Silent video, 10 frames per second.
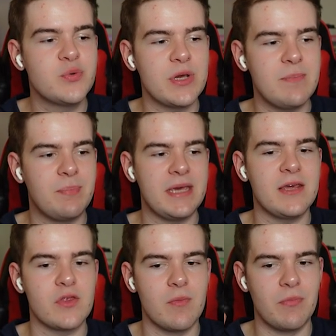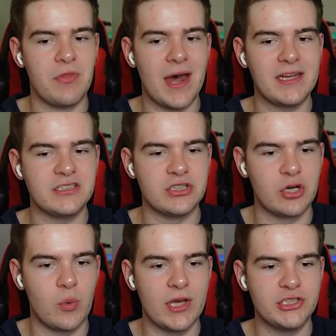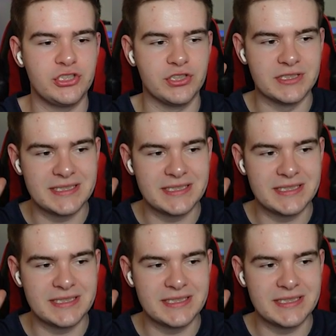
we beat them? That is the question.